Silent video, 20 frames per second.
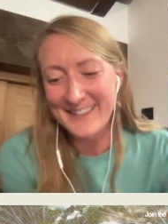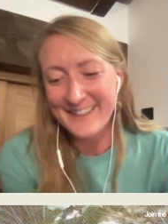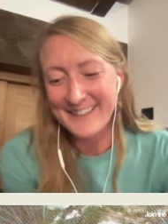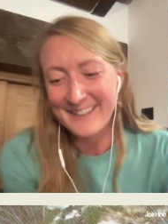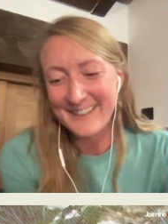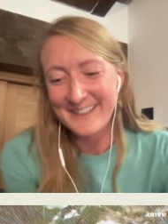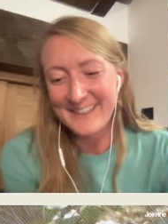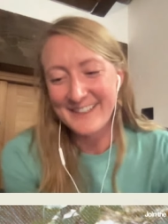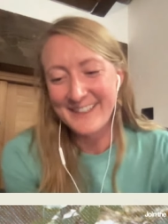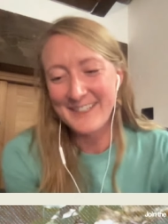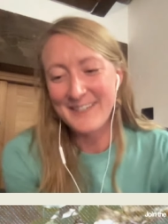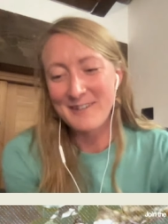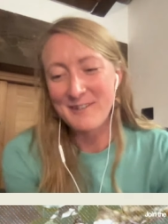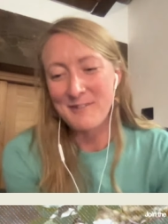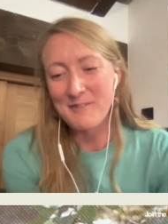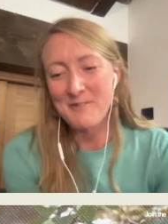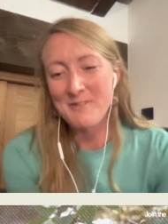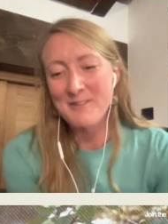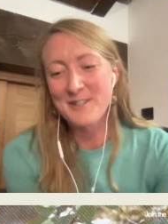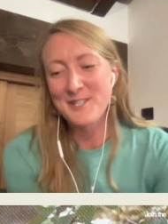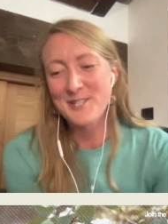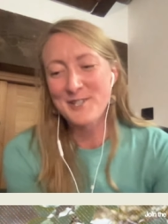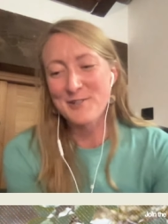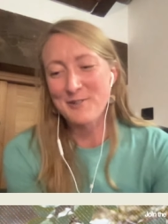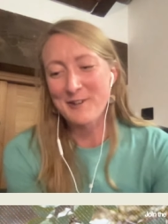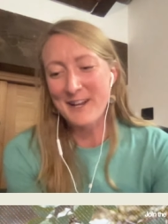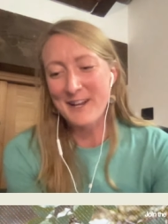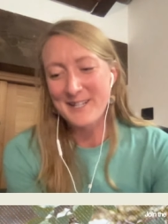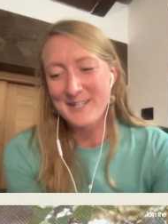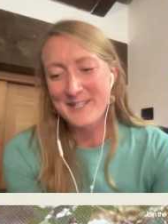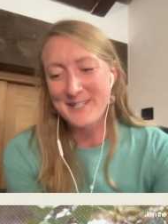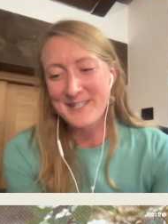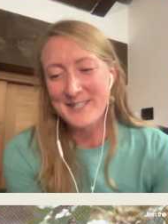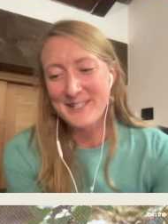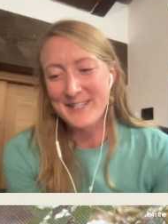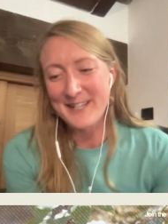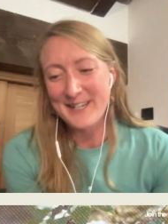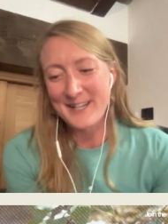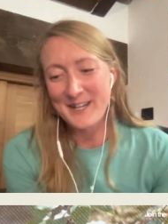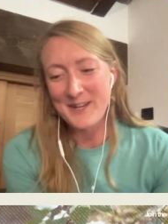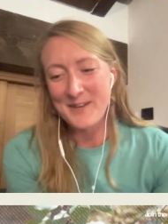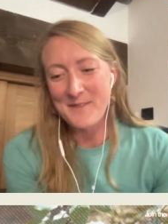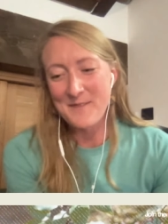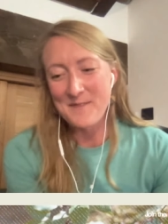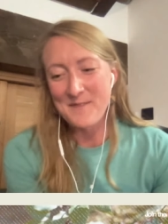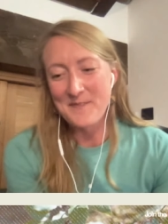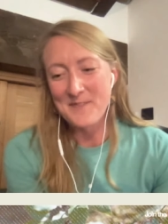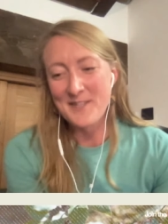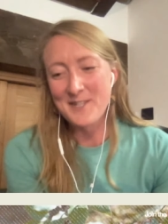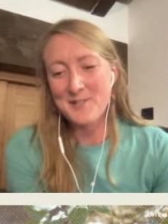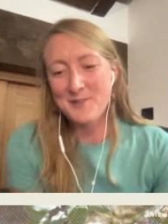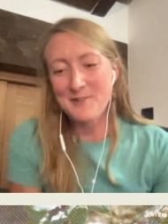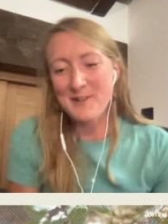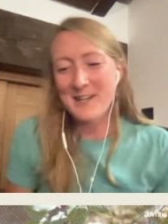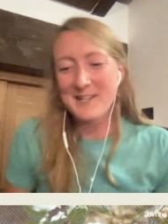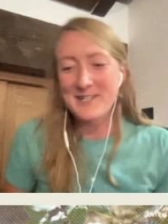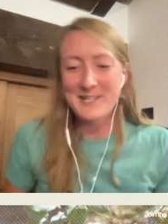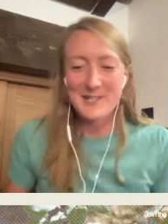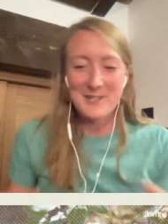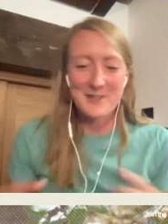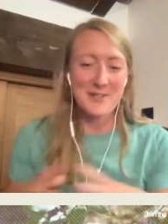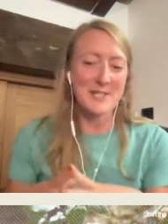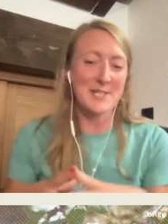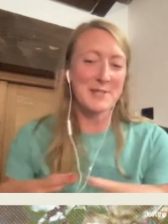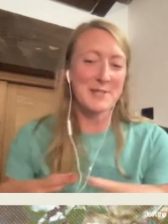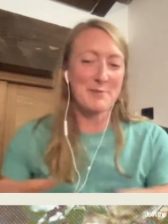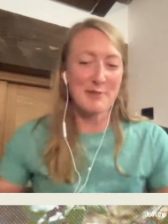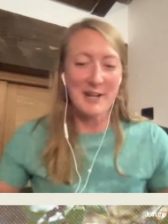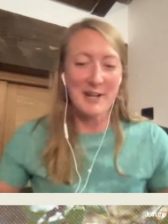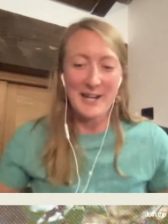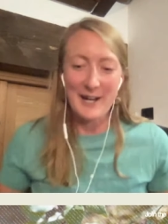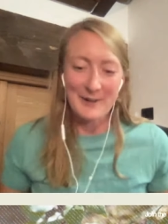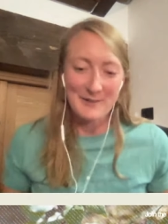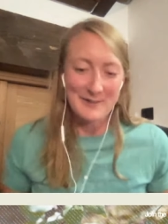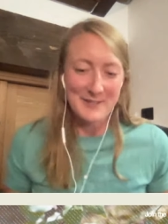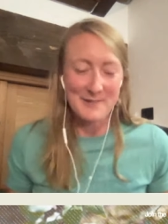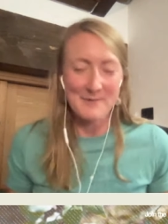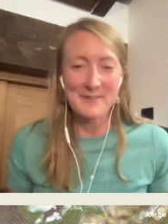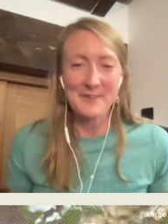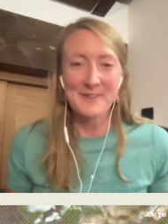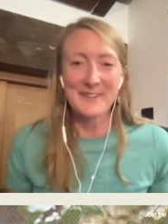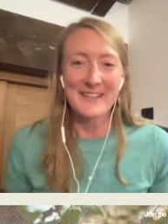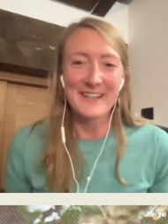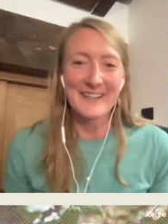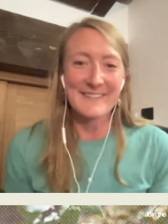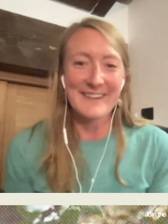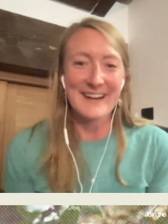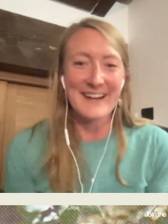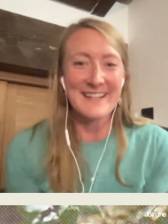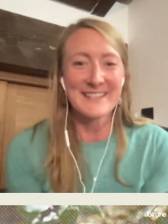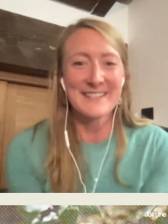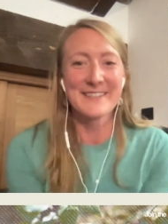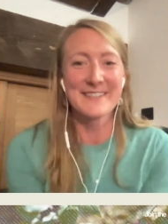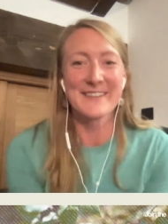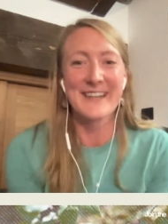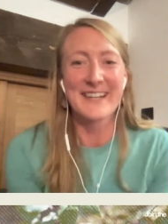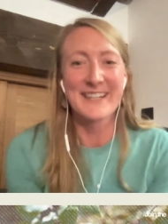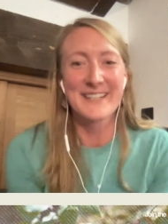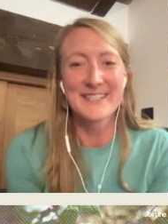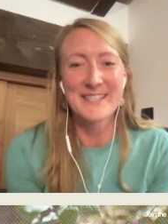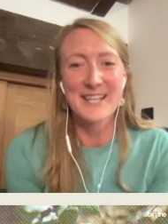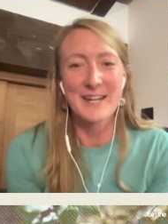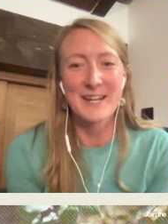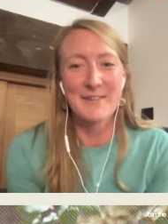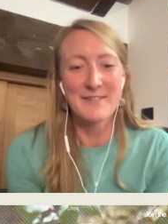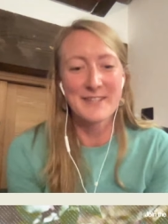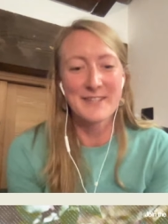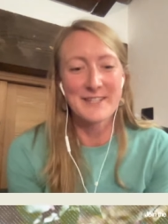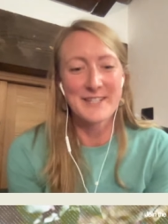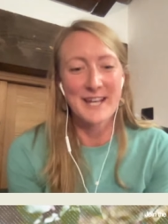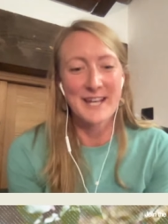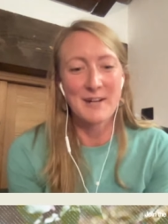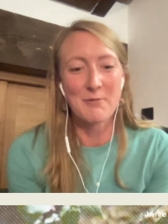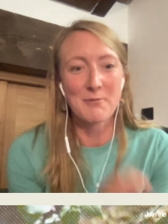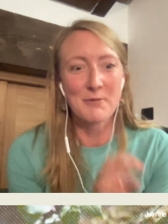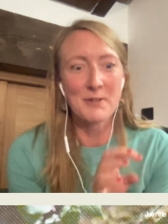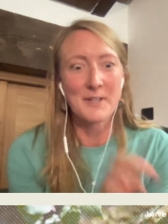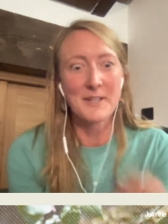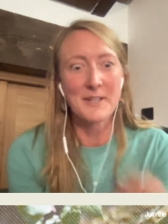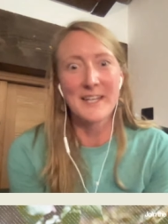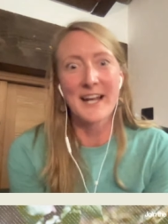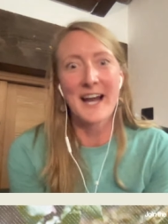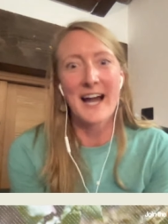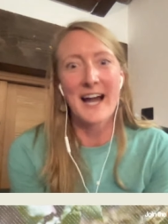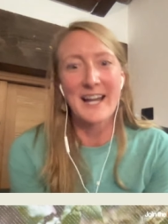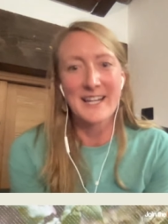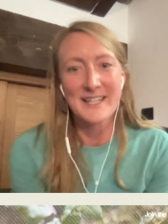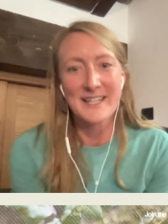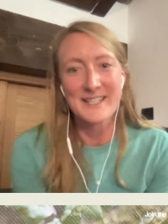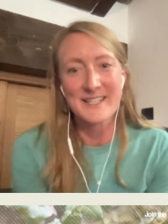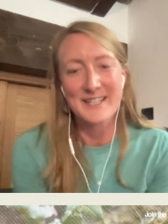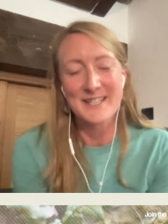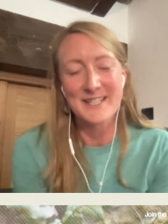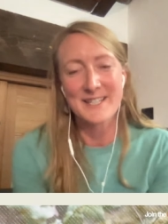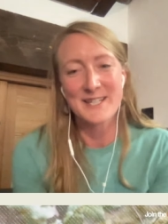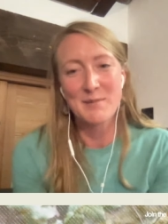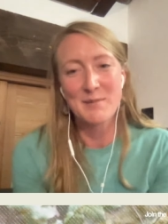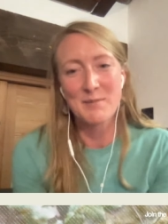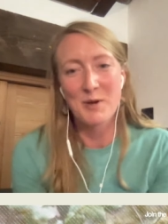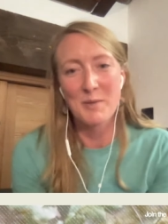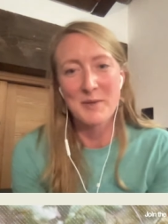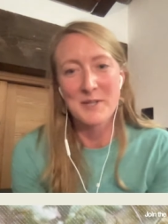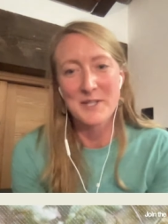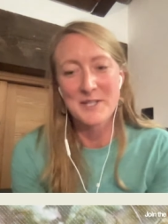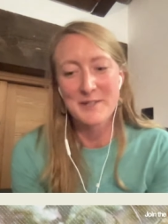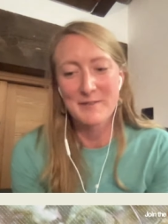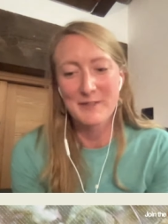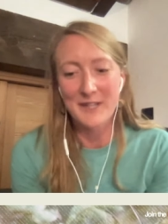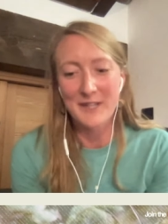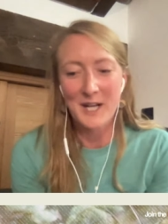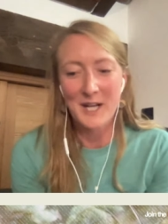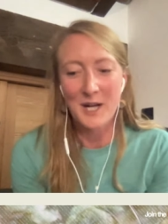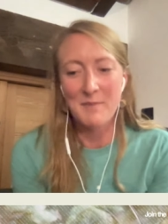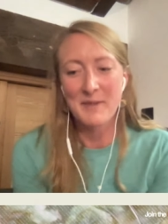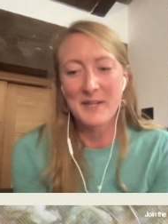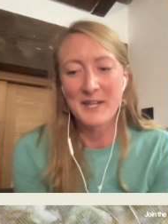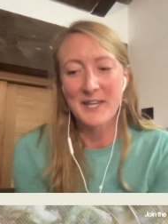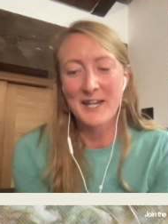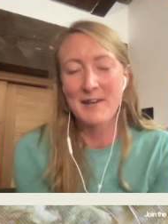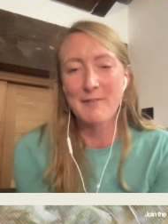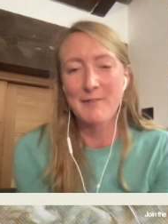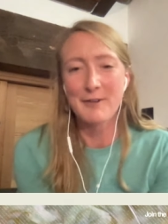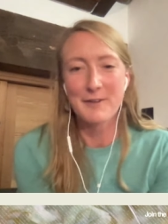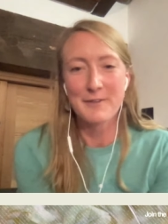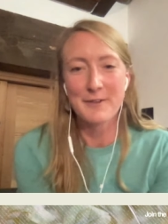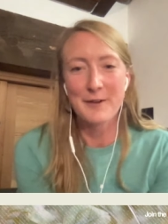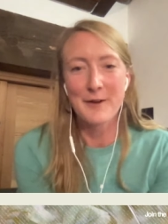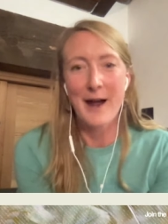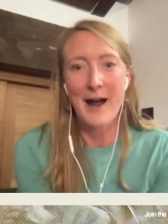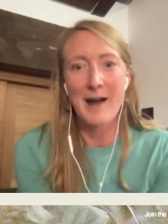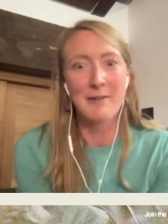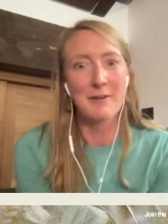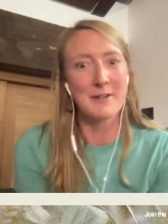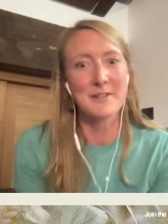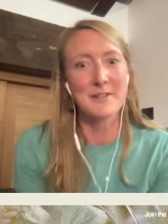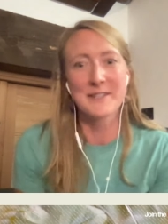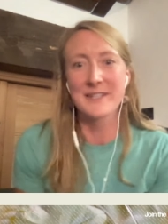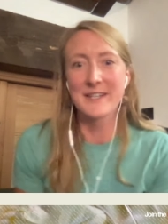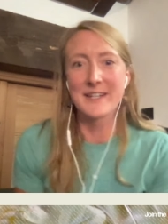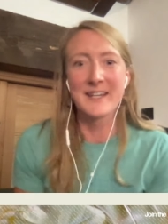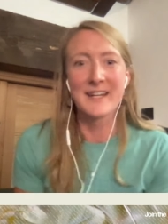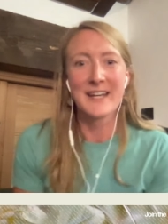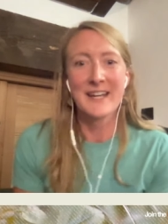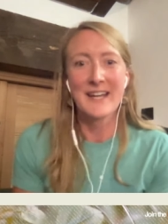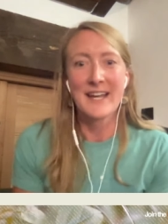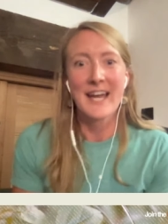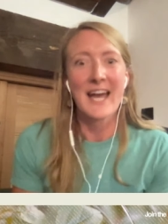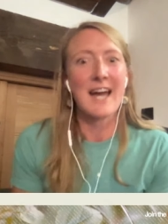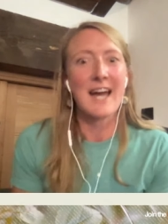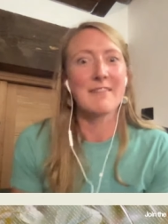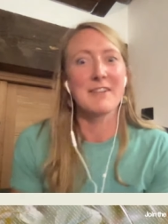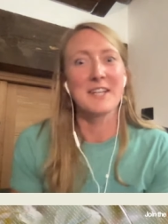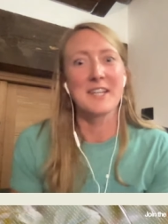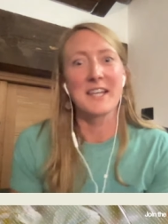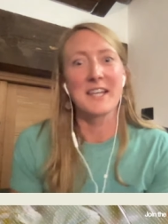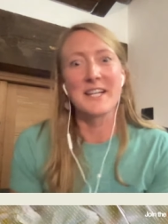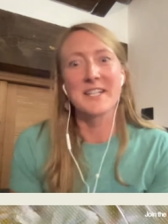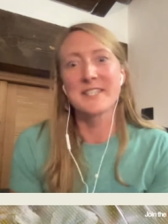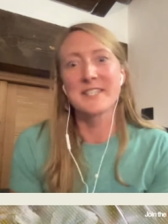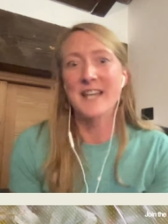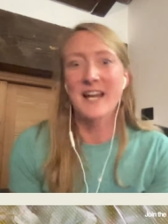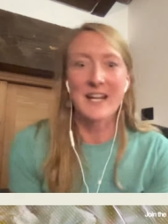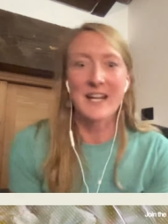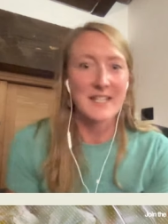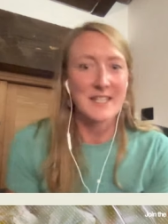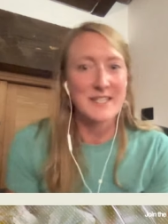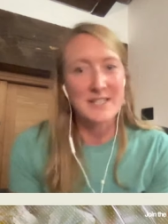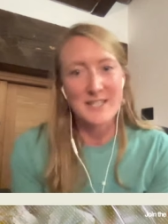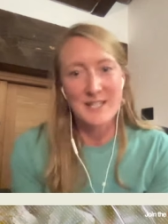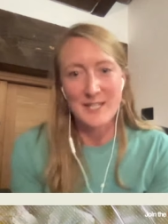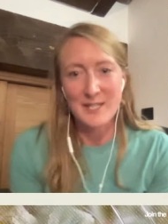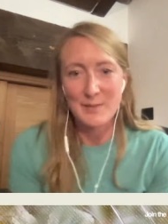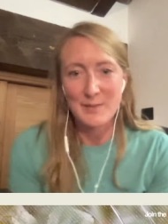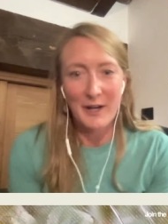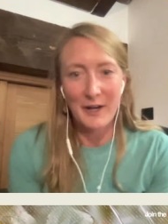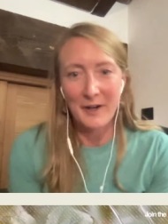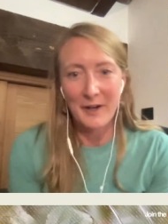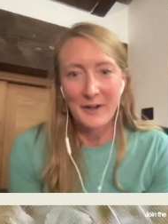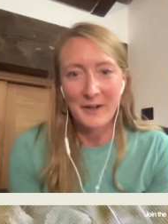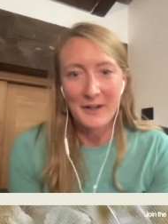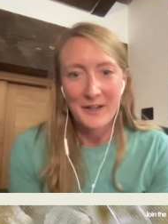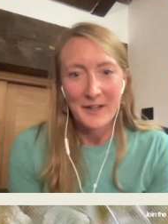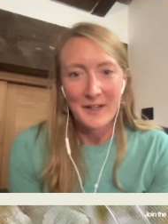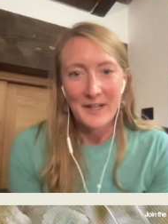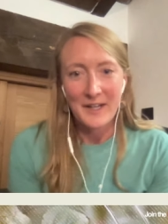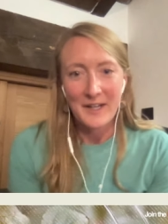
the stress is just spread out differently, right? So like instead of these like really high intensity moments of like coming in every few hours and having like seconds to spare